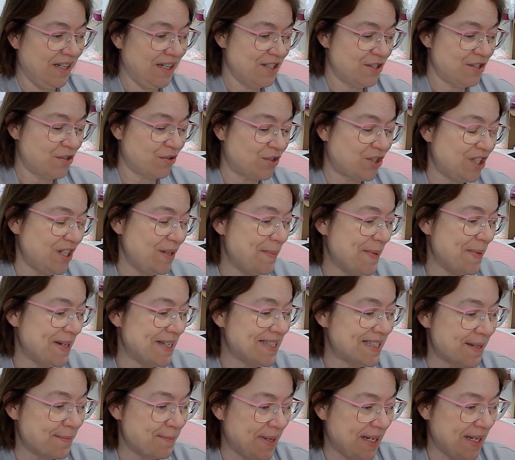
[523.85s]
So she
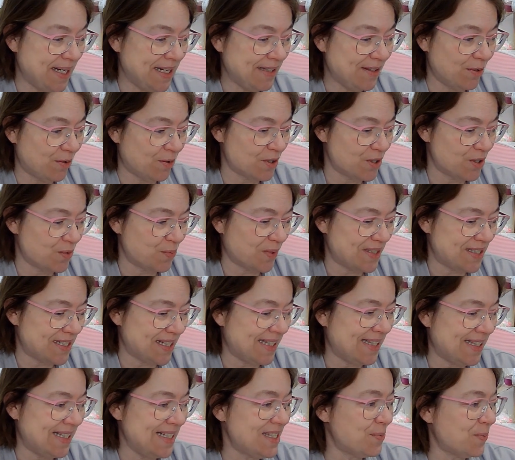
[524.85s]
must have made those ones,
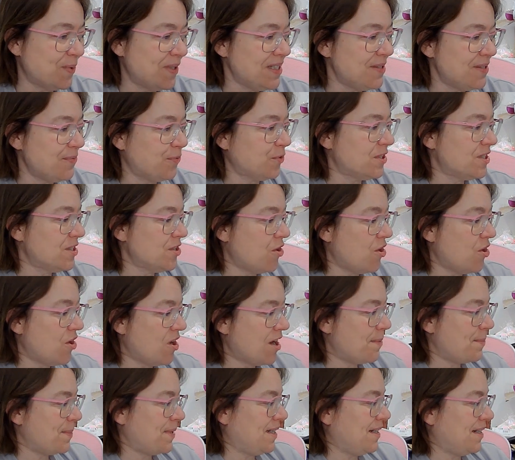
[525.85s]
and this one's for
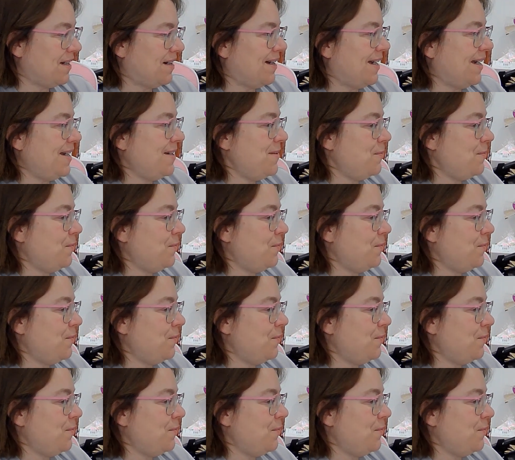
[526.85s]
Tom and I.